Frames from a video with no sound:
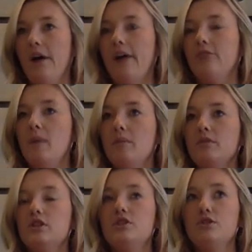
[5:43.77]
I
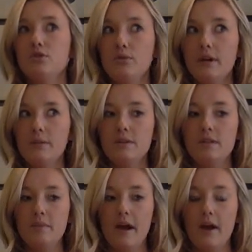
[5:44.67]
remember the story
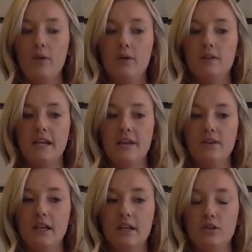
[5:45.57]
was about
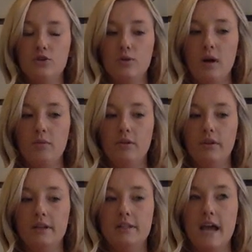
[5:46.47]
David getting trouble
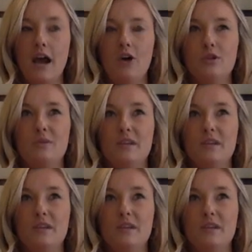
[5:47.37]
in his house